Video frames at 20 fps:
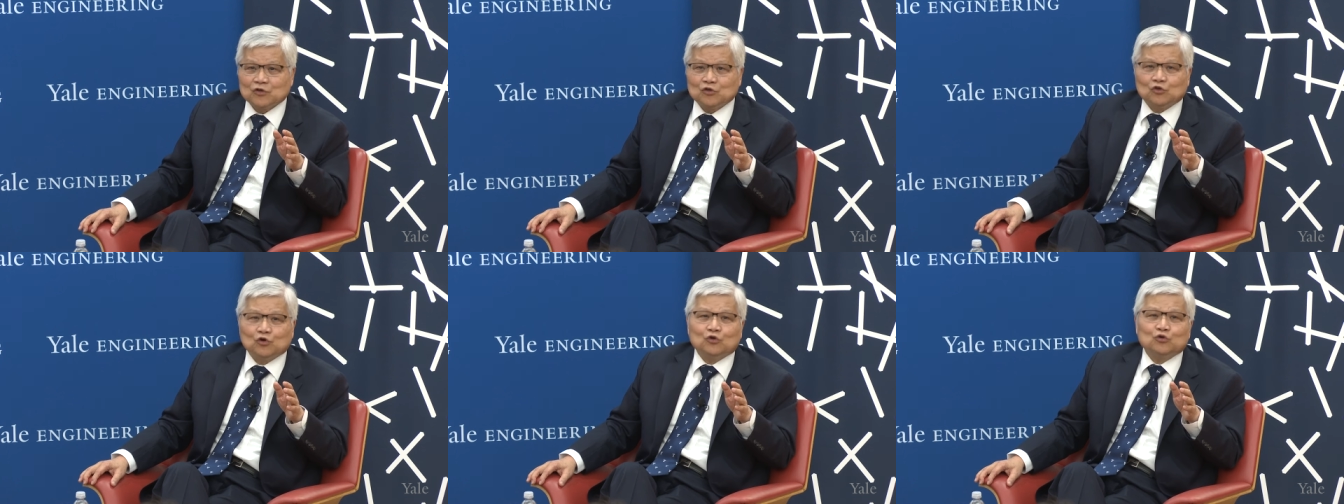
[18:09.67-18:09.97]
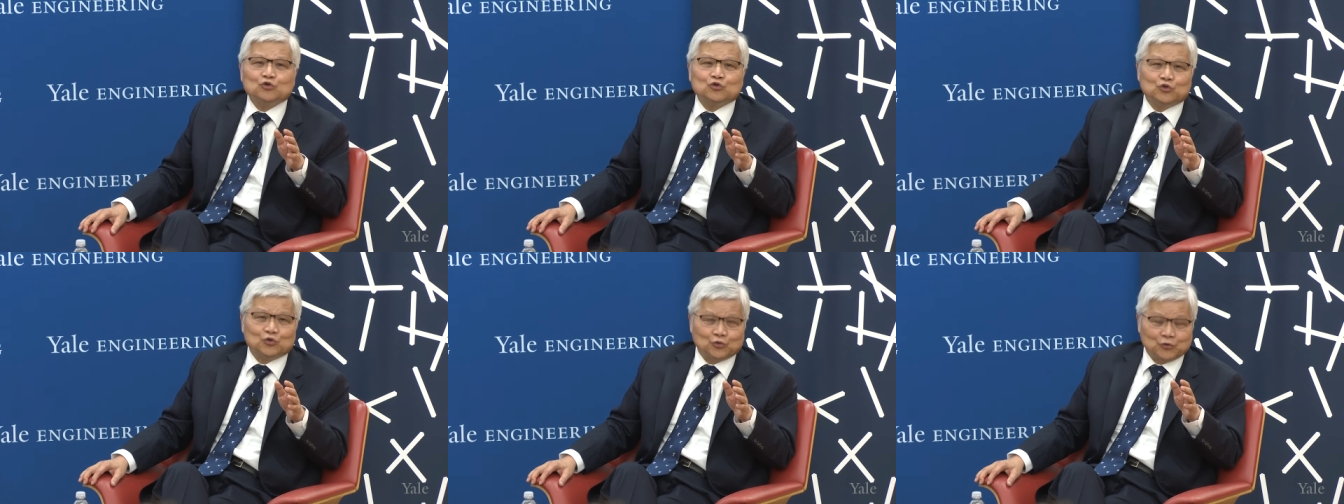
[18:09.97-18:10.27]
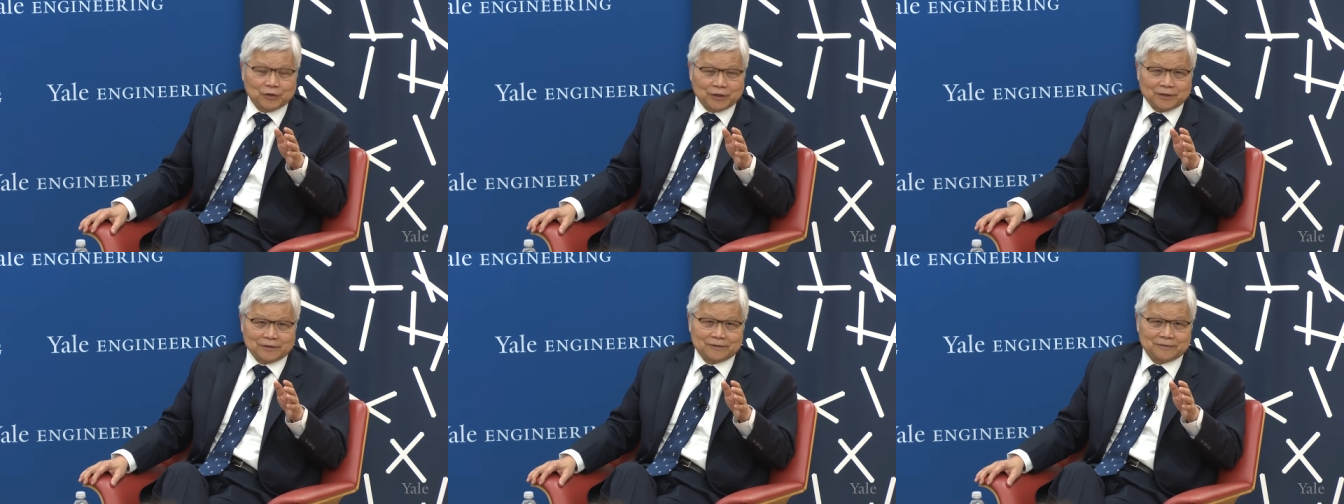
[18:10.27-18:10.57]
don't
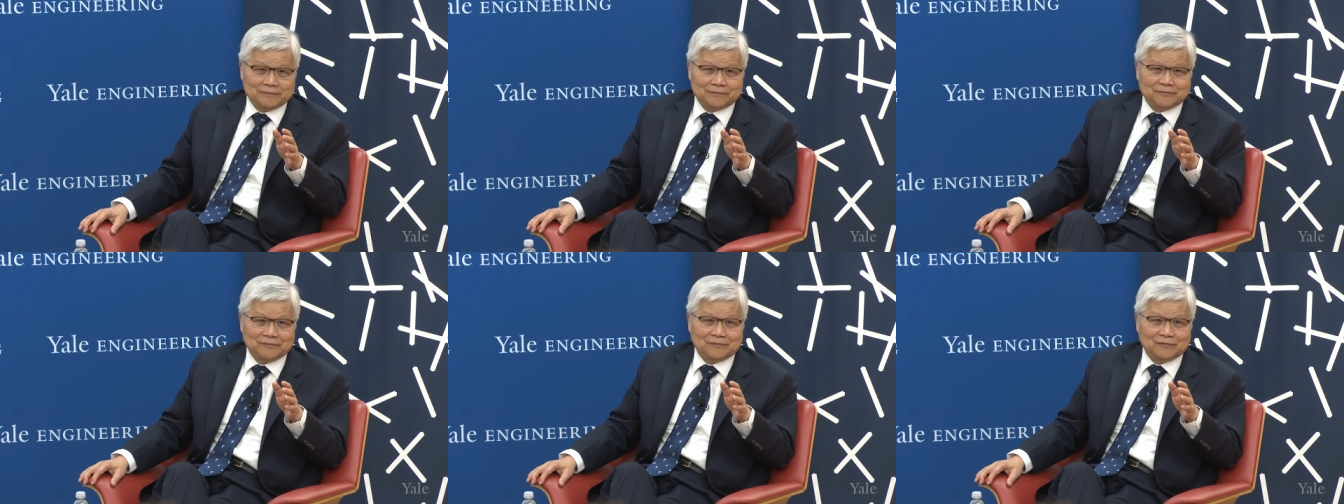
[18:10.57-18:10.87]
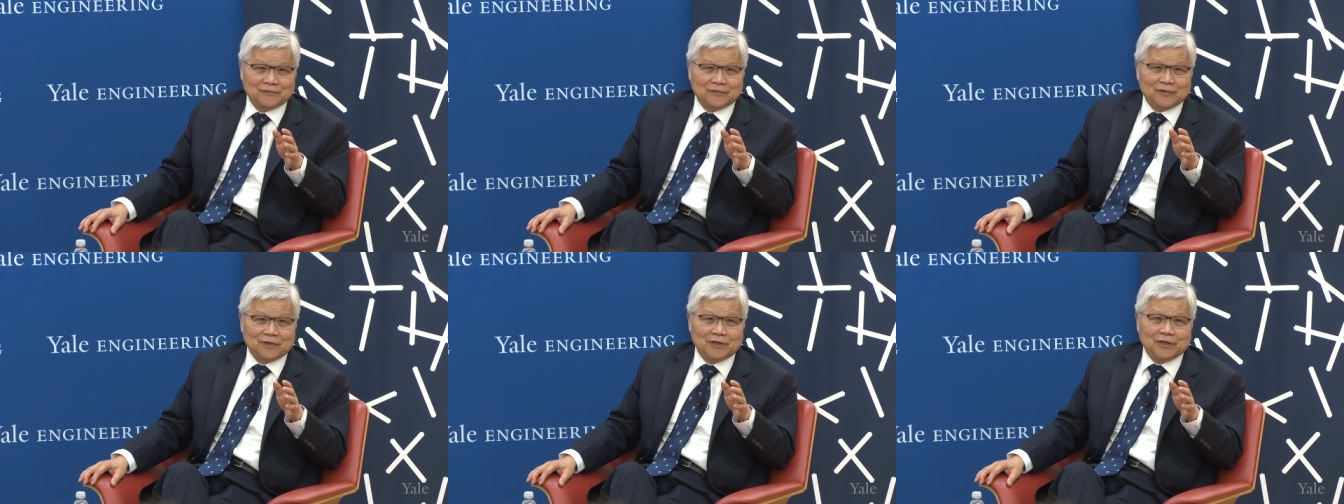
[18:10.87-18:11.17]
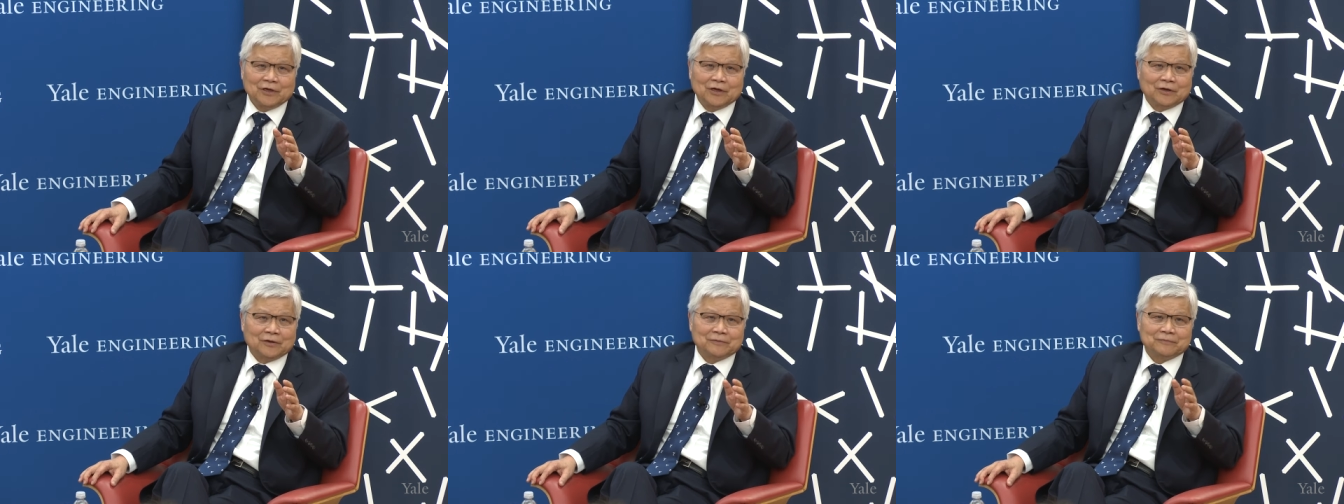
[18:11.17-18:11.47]
do it
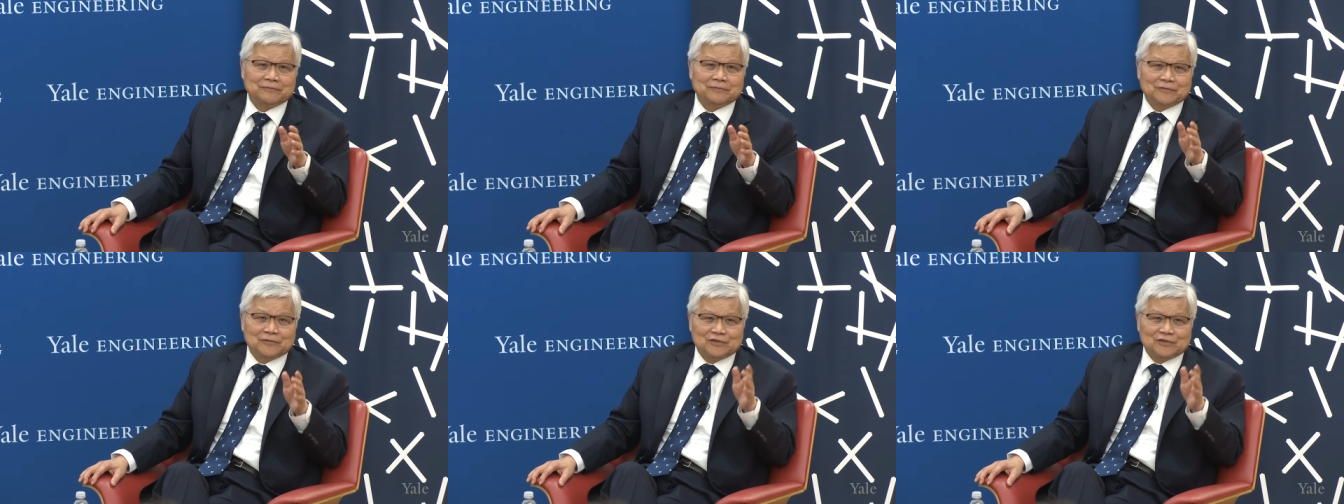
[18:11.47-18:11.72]
you know,